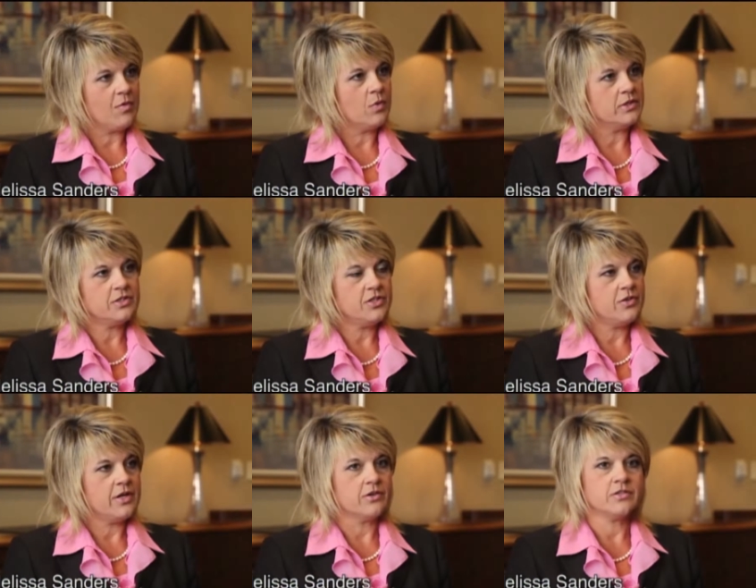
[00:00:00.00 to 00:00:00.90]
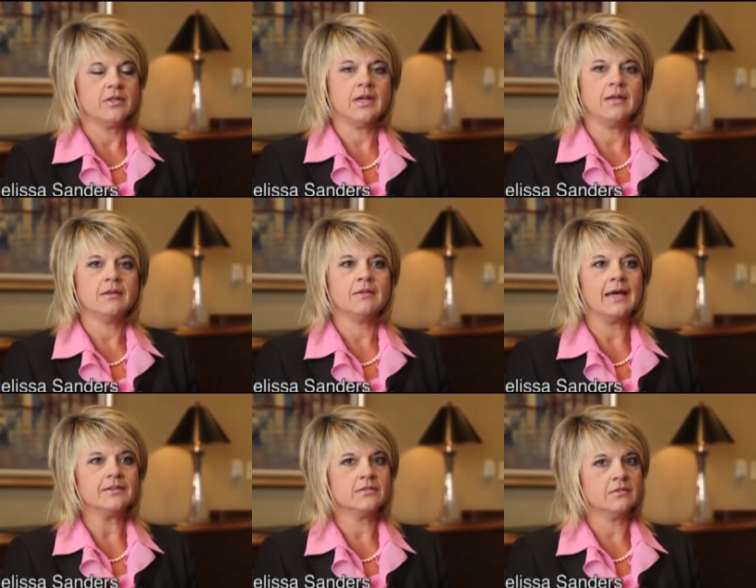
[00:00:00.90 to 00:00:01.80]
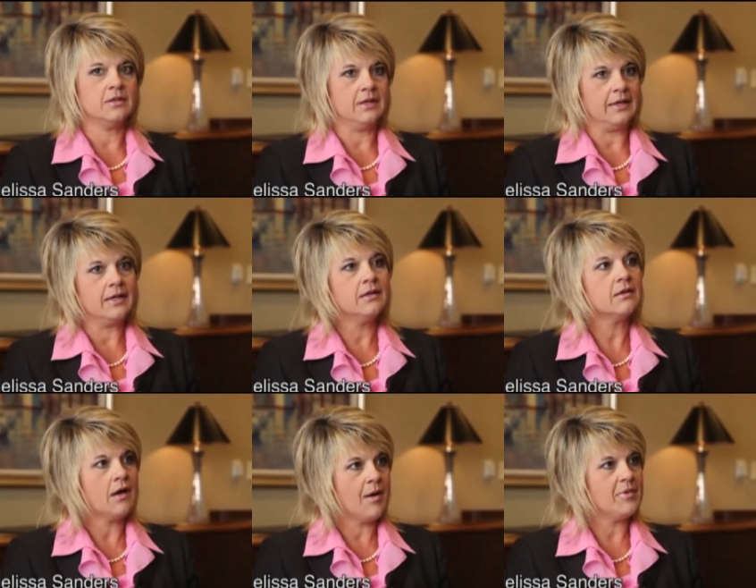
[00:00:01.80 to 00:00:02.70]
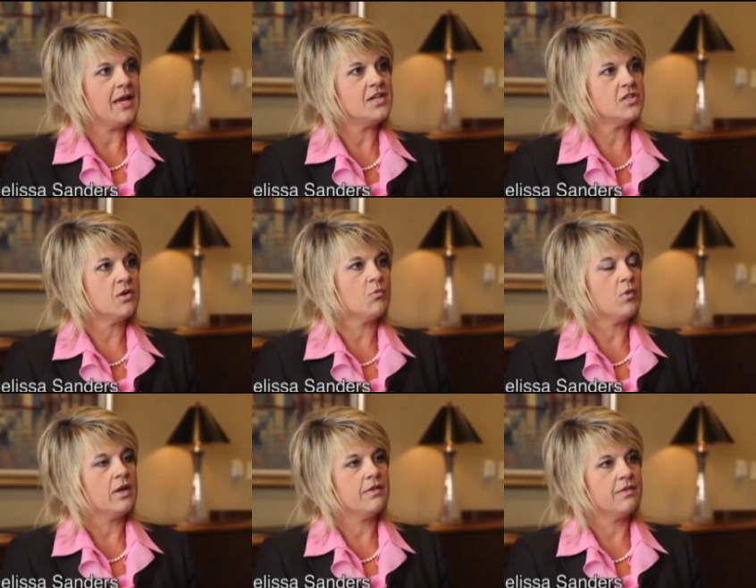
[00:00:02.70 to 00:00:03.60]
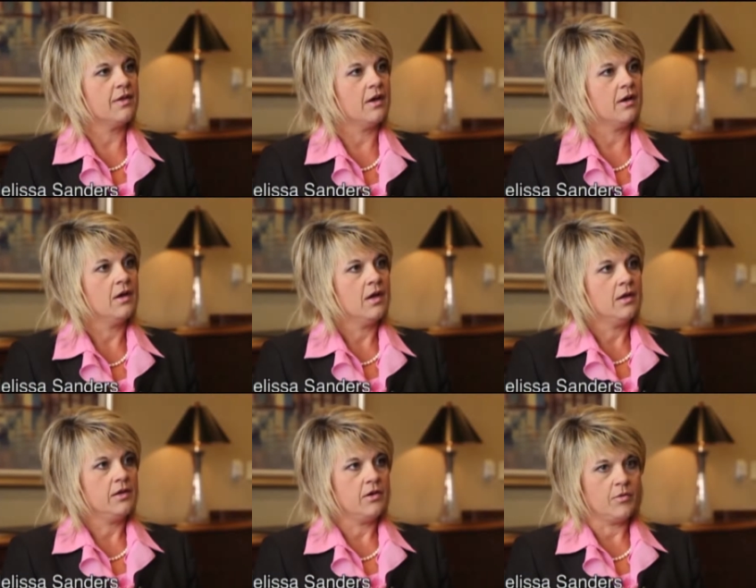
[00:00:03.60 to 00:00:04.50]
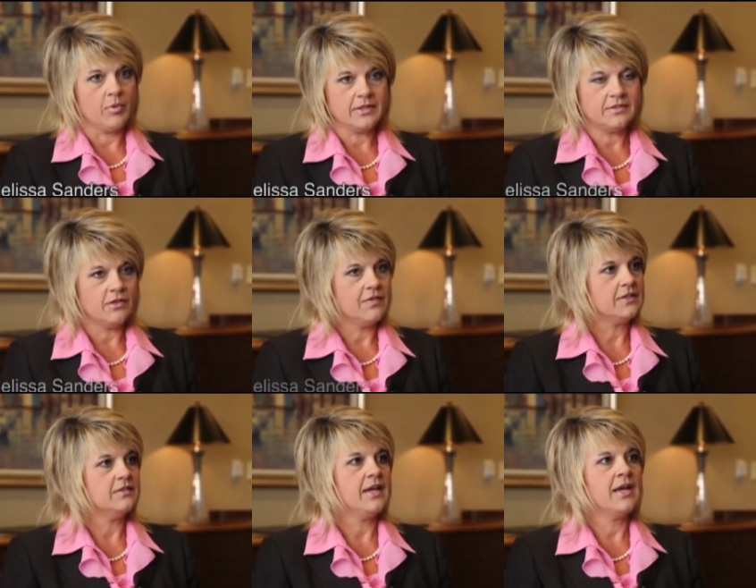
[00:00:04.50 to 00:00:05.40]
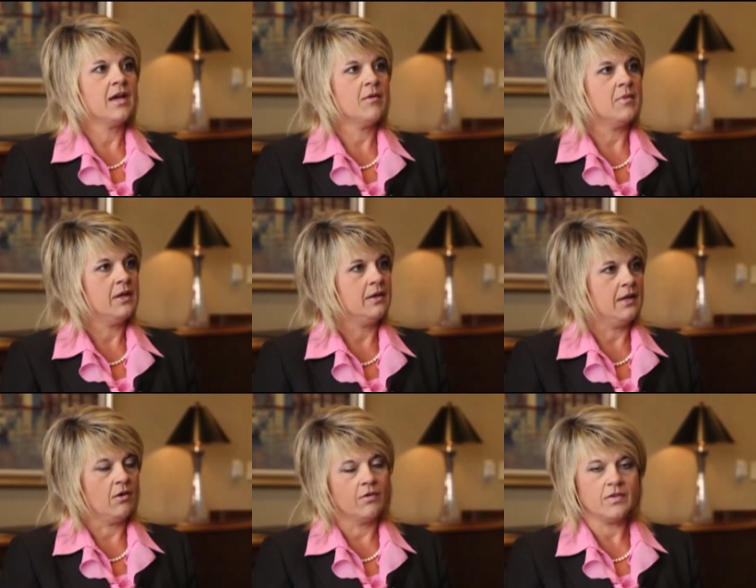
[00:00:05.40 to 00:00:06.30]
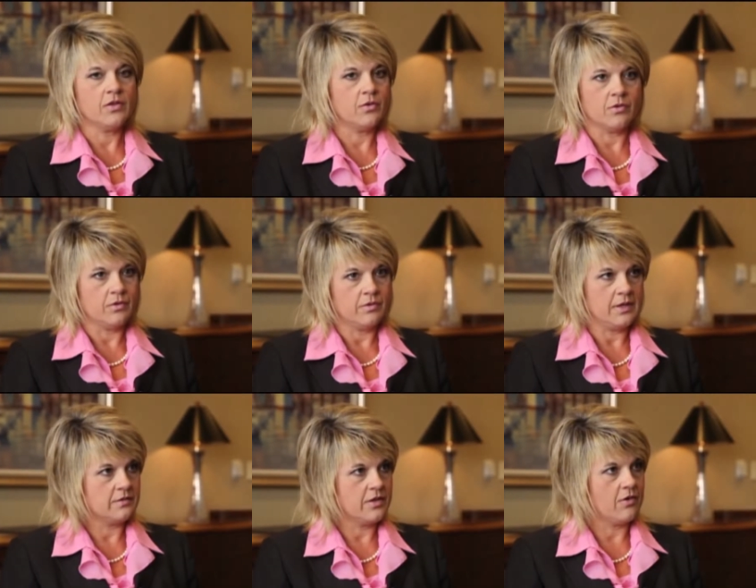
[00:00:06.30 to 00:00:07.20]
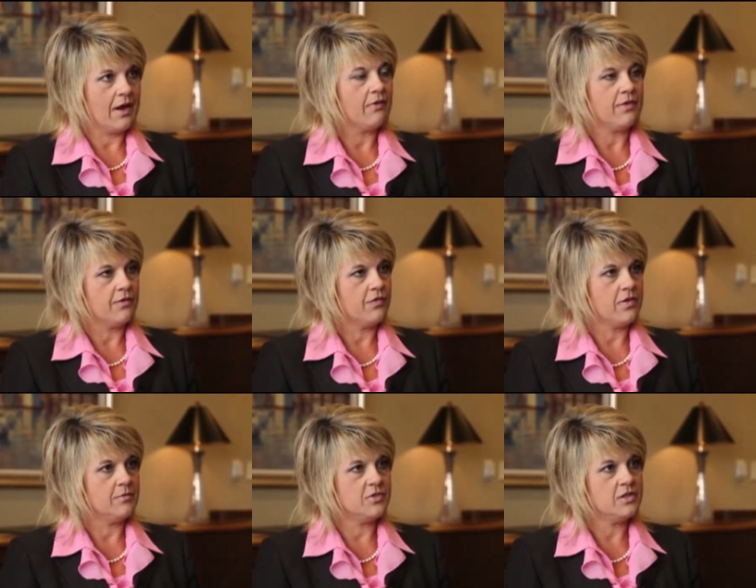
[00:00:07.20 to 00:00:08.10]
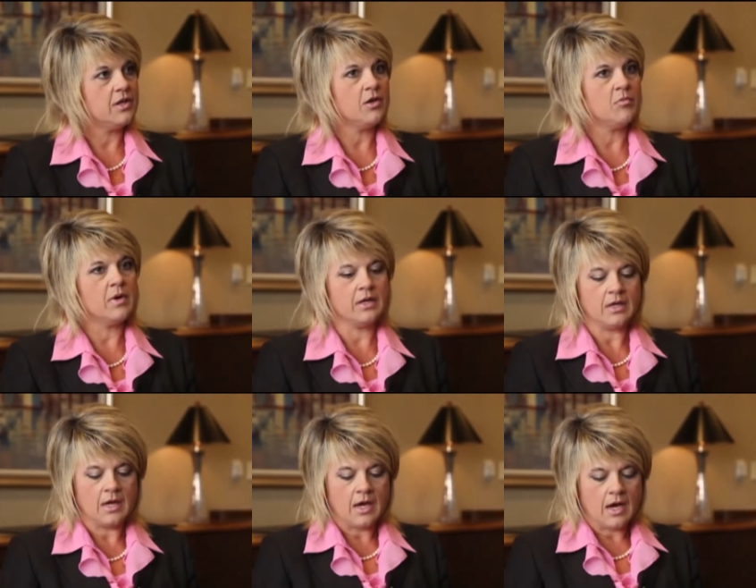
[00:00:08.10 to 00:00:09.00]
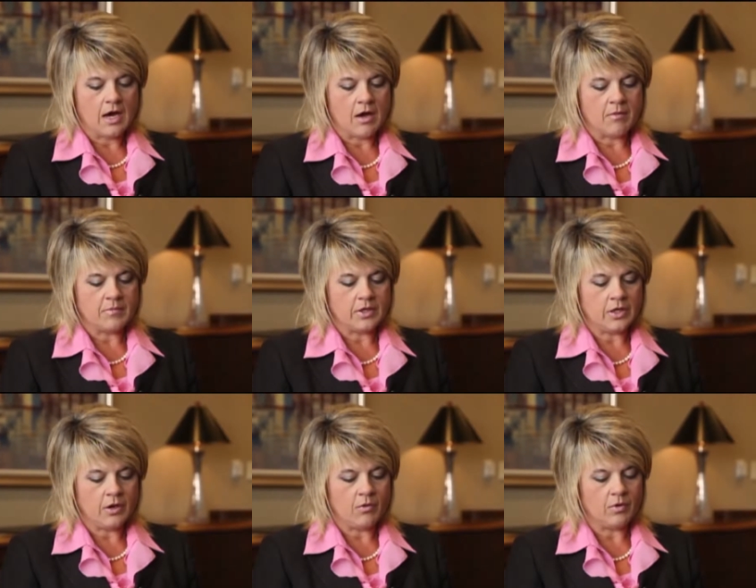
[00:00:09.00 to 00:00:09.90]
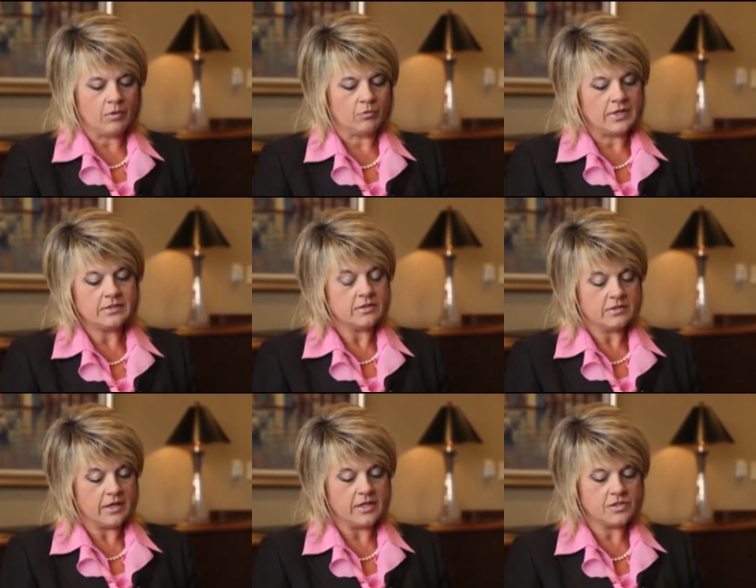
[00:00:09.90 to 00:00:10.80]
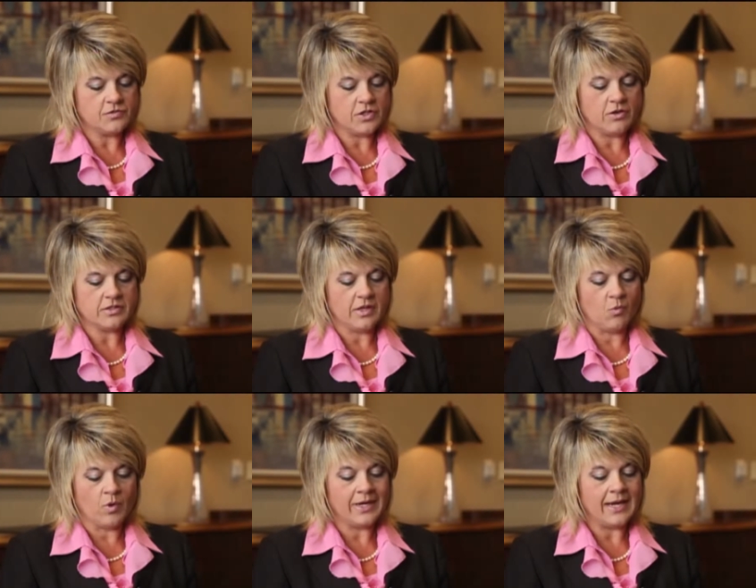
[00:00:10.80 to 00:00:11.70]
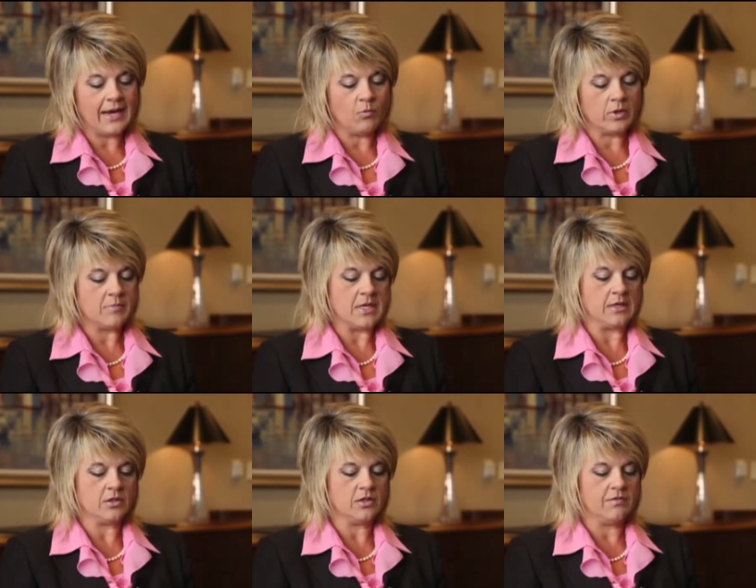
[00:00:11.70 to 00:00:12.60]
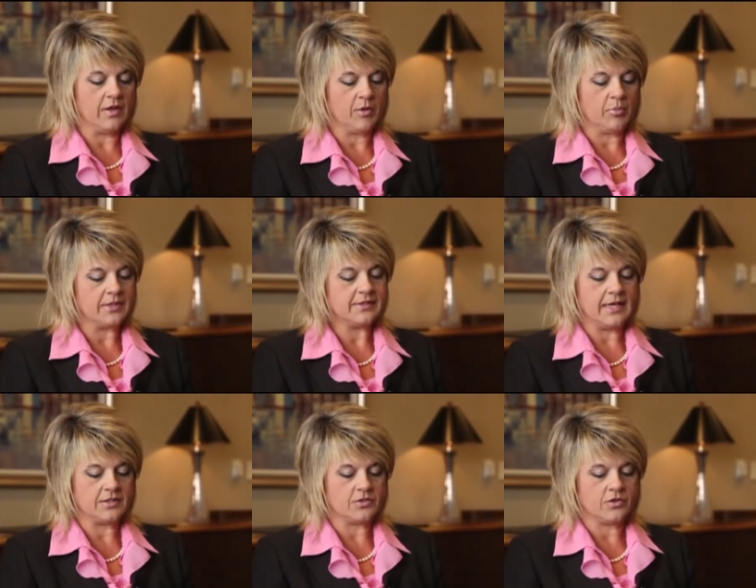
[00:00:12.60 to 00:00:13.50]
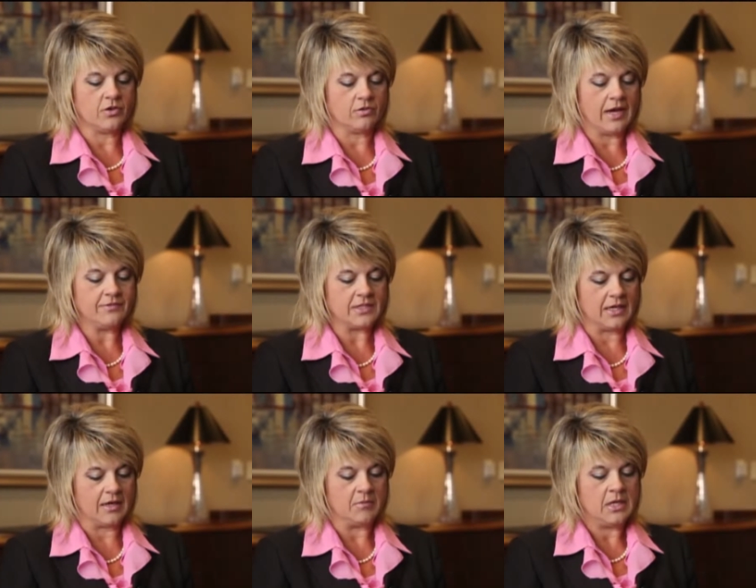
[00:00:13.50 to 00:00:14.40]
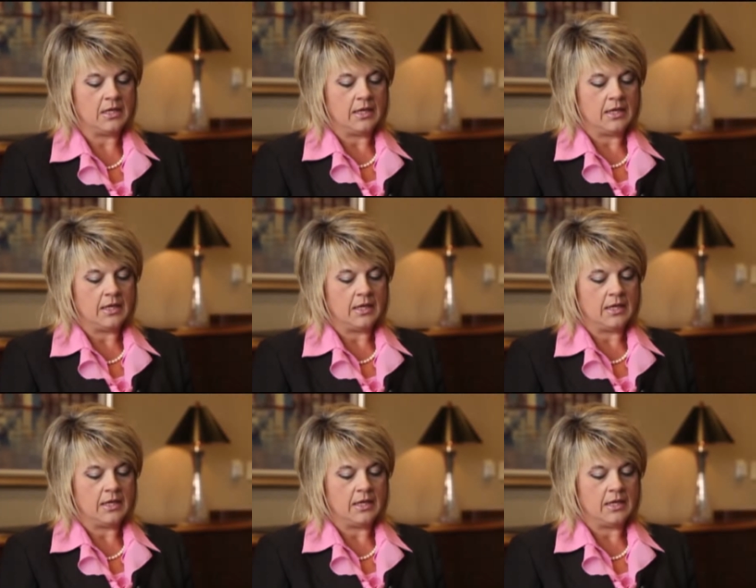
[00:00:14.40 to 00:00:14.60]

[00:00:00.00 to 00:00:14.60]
every 1 to 2 years, and that's in combination with the breast self-exam and all the other things that are out there for them to do. But recent studies have shown us that 1 in 8 women could develop breast cancer in her lifetime.